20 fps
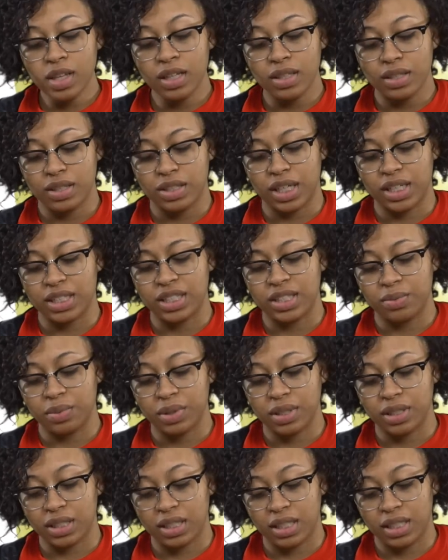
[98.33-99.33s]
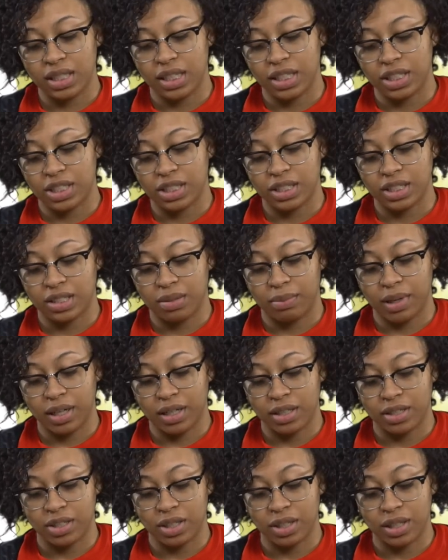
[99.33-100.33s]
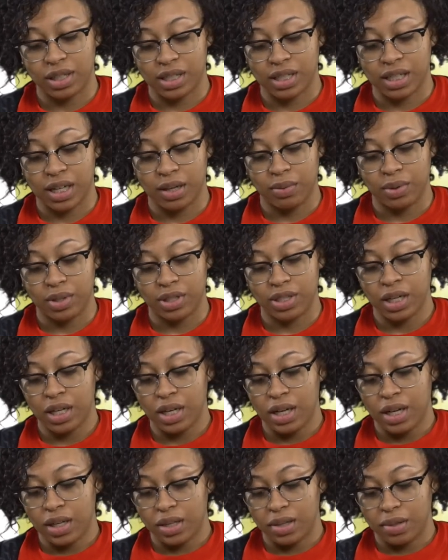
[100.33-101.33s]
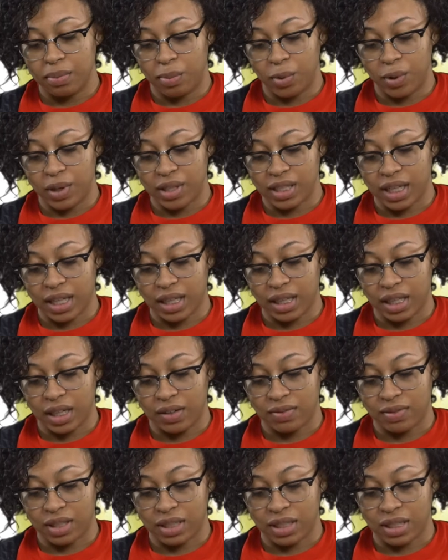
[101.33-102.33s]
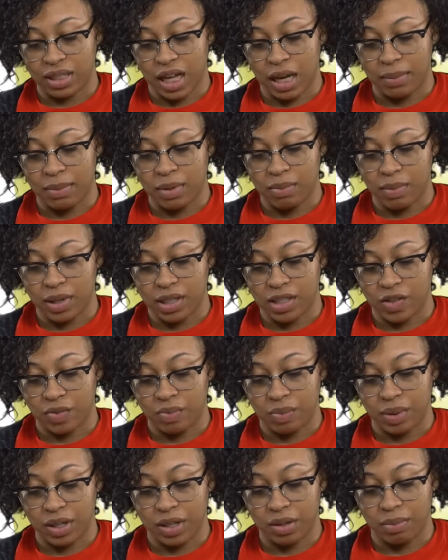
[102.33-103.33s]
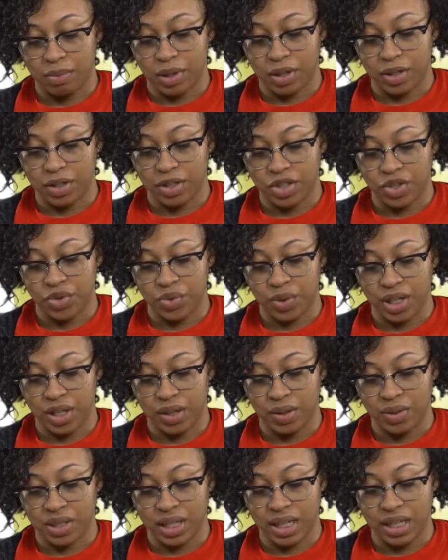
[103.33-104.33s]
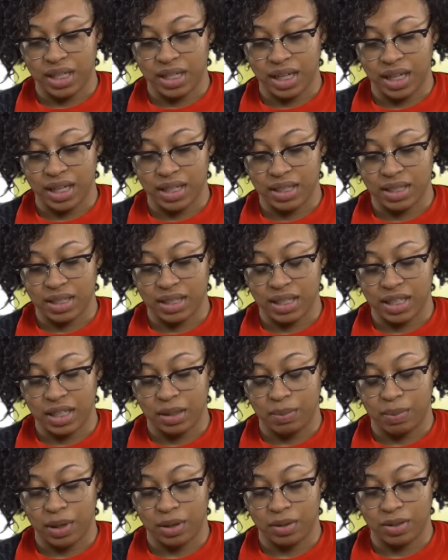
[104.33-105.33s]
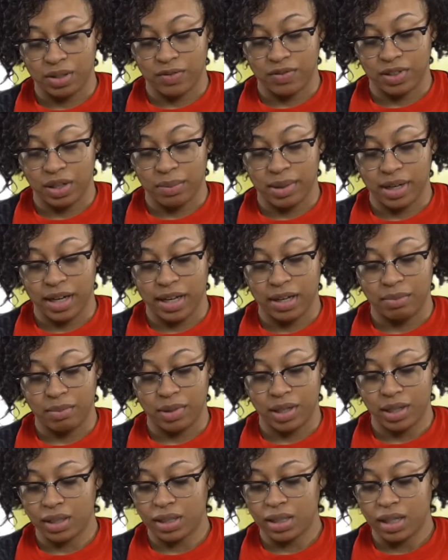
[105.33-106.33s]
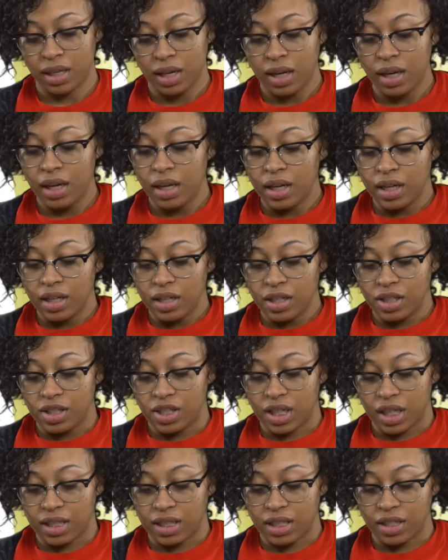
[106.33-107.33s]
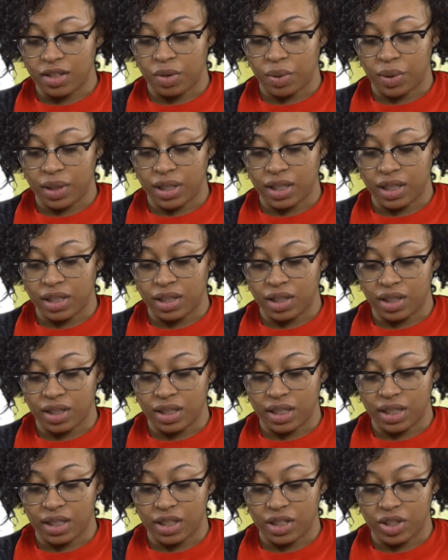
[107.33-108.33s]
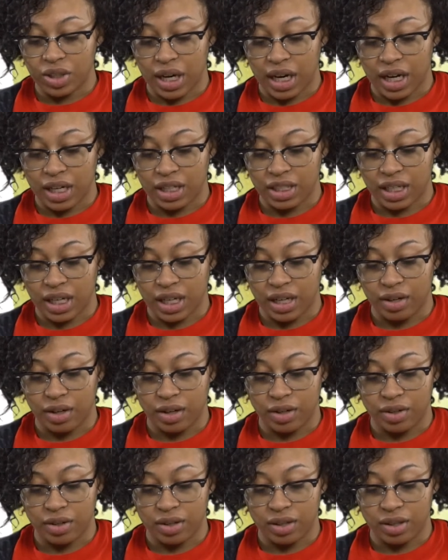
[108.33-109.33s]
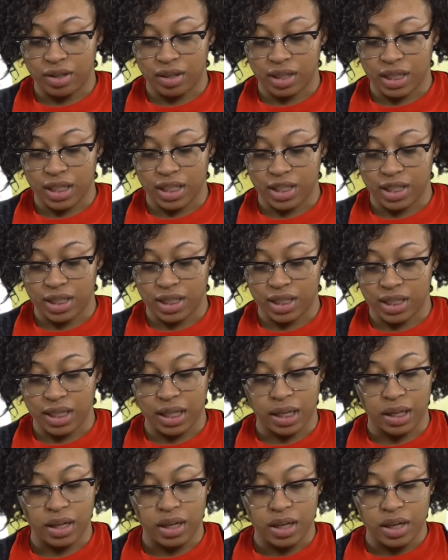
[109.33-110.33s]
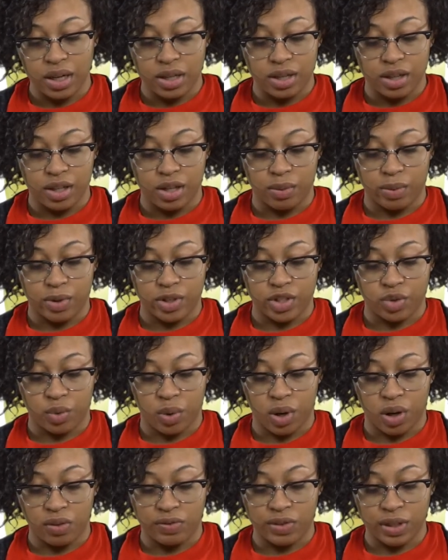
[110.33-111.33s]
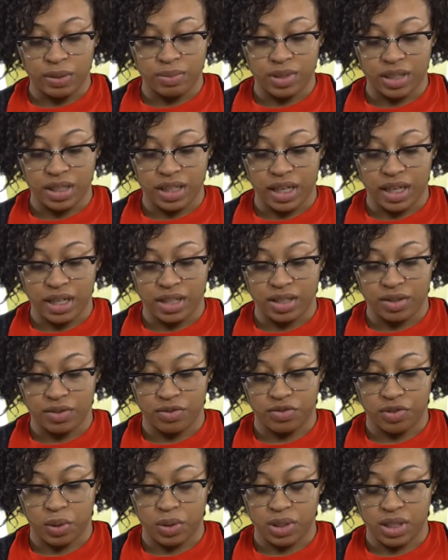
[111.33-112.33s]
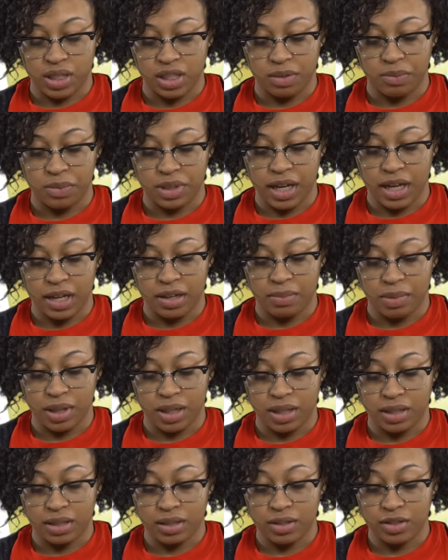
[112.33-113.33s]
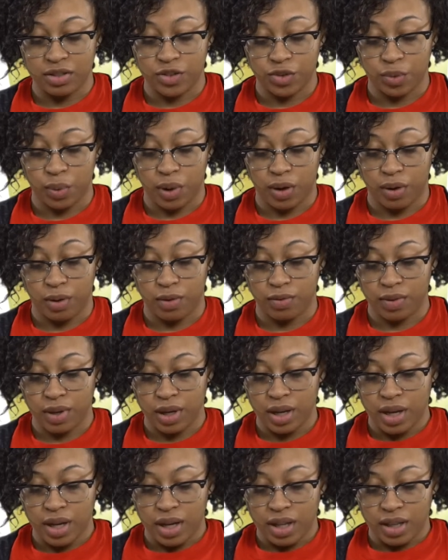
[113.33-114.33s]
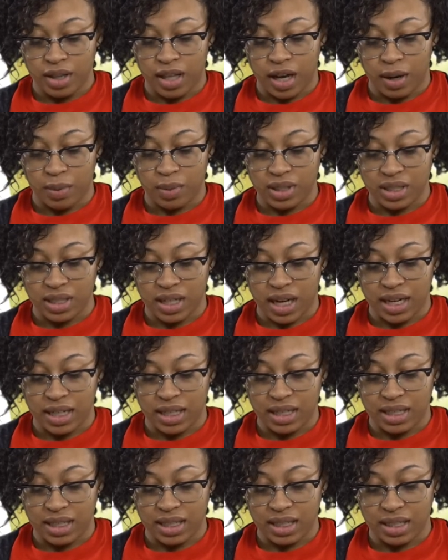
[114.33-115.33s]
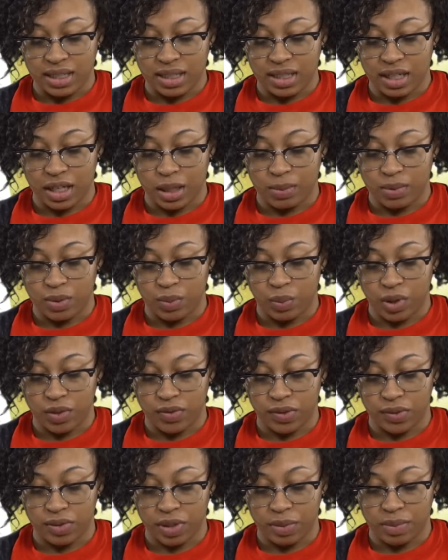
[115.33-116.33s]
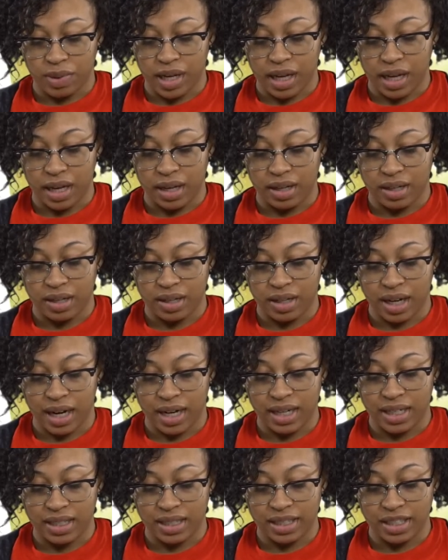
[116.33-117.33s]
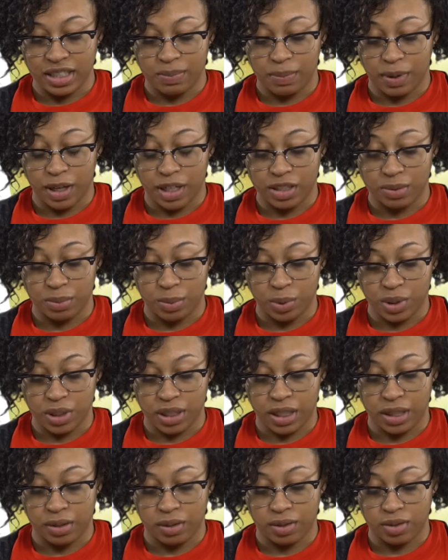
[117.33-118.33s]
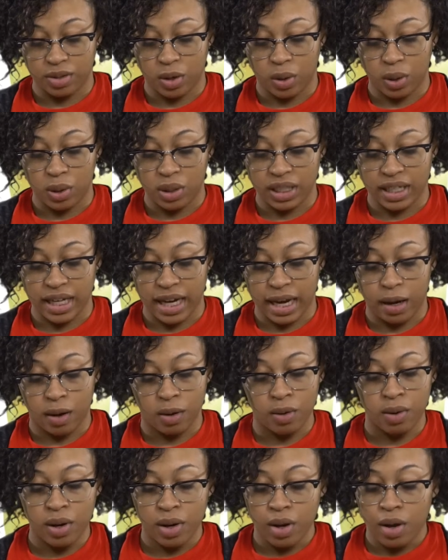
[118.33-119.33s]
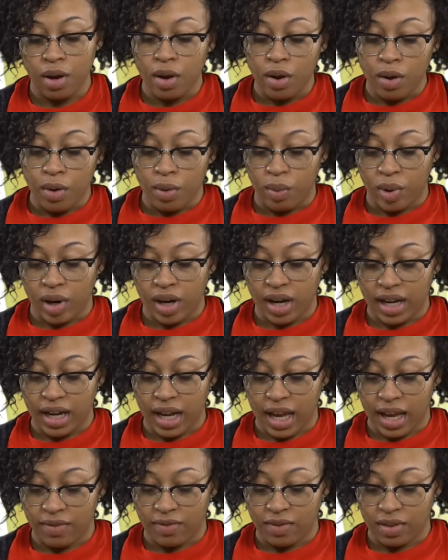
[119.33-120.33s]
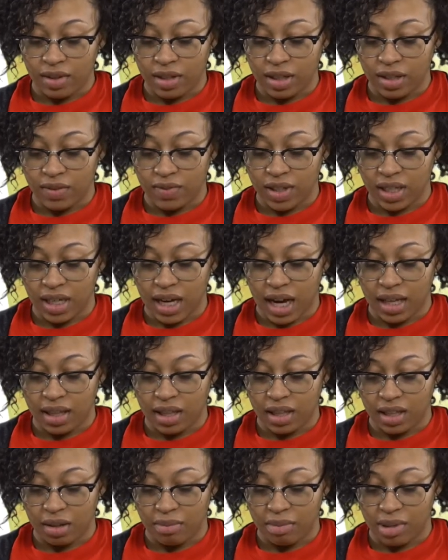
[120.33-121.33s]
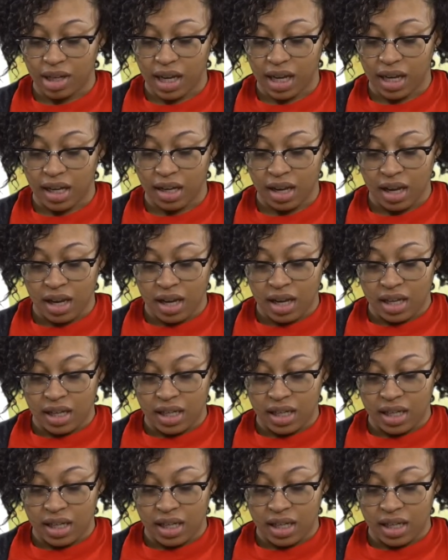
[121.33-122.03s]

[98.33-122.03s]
Jessie went to the kitchen to make a turkey sandwich. The boys had left a slimy mess of peanut butter, Doritos, and yes, sticky puddles of lemonade mix. Jessie quickly looked in the trash can under the kitchen sink. There were 12 empty cans of frozen lemonade mix. 12. That was 96 cups worth of lemonade. 96 possible sales. Holy cow. Where had Evan even gotten the lemonade?